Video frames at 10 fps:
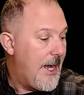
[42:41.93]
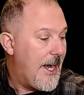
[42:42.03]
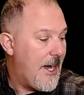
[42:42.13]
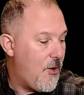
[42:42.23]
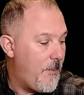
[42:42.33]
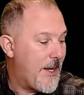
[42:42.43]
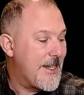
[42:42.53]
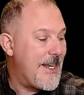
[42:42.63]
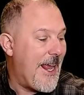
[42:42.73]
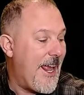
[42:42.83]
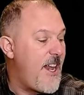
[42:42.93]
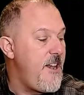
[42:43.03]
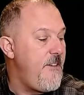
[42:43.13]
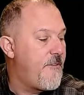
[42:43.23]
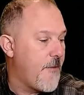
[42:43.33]
how about an
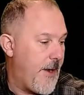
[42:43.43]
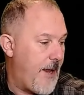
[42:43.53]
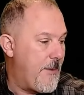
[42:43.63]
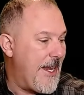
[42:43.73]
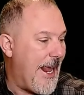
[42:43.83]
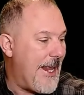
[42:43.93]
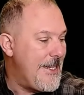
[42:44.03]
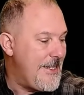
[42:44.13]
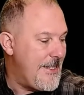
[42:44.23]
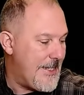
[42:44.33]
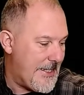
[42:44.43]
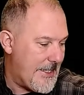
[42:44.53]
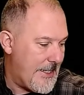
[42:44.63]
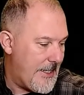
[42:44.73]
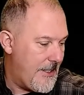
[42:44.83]
N-frame, an N D?